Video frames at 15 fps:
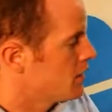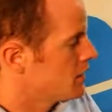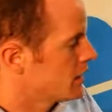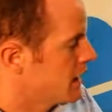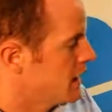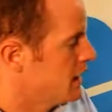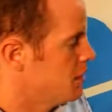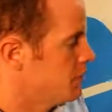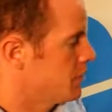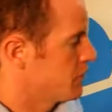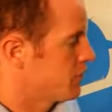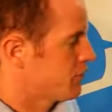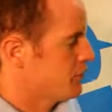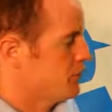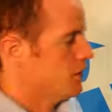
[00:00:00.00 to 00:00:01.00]
The care label at
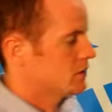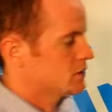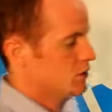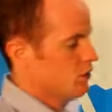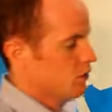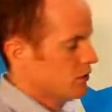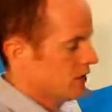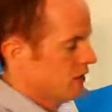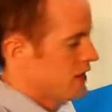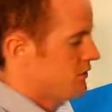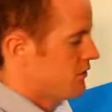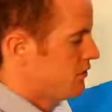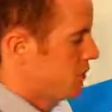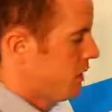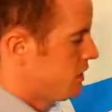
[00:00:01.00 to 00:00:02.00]
the front has got all the key
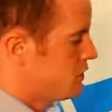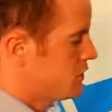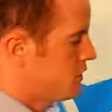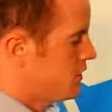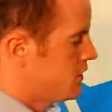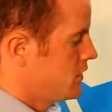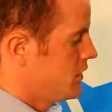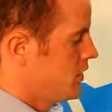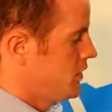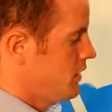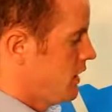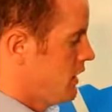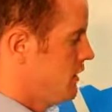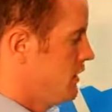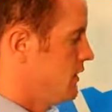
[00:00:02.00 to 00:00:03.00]
information
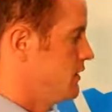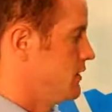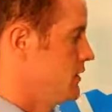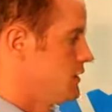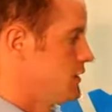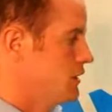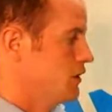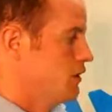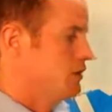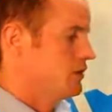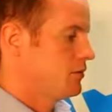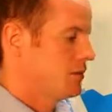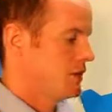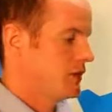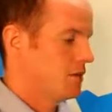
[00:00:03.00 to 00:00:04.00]
that's
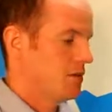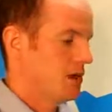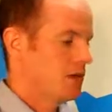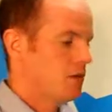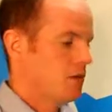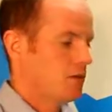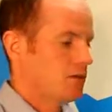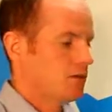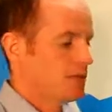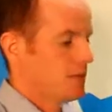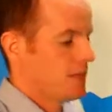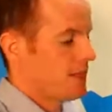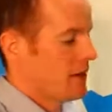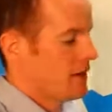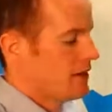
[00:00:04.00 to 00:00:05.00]
included within the manual,
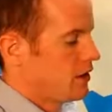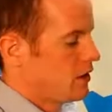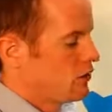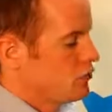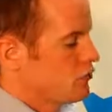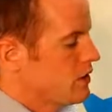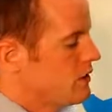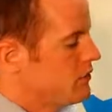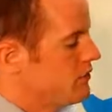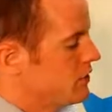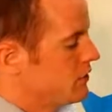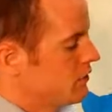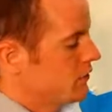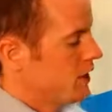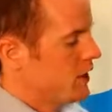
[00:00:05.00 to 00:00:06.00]
and then on the rear of
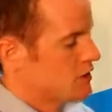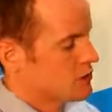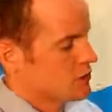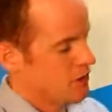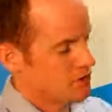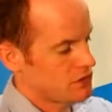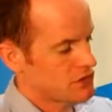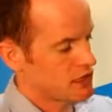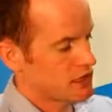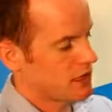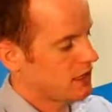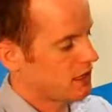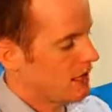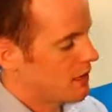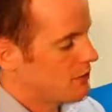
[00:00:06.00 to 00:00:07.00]
the device we have a
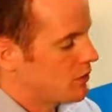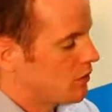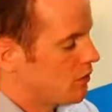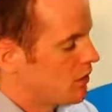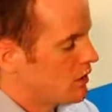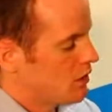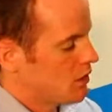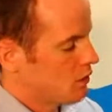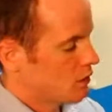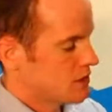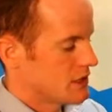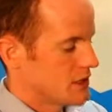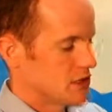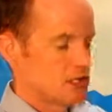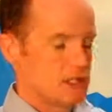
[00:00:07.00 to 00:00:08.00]
second label
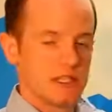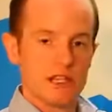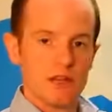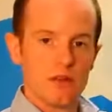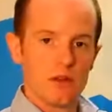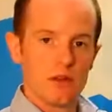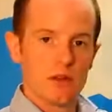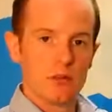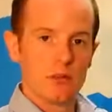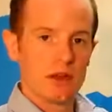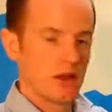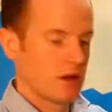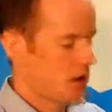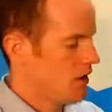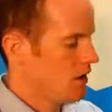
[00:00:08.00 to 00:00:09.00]
which has the serial
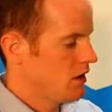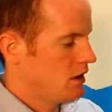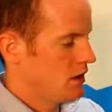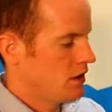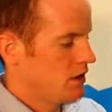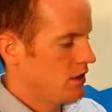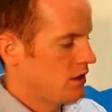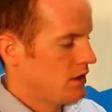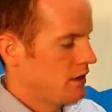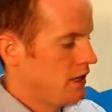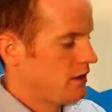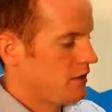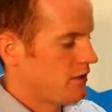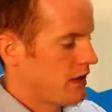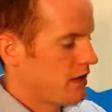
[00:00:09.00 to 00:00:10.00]
number,
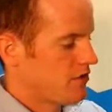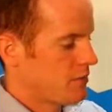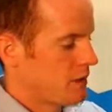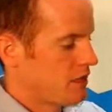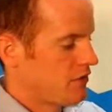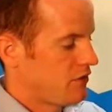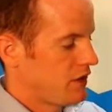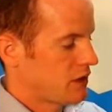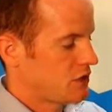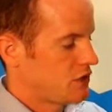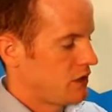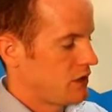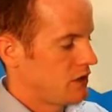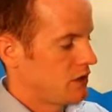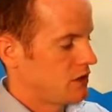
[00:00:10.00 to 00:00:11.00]
the date of
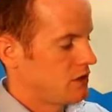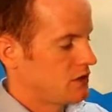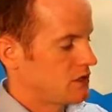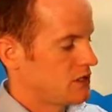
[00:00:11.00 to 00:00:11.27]
manufacture, the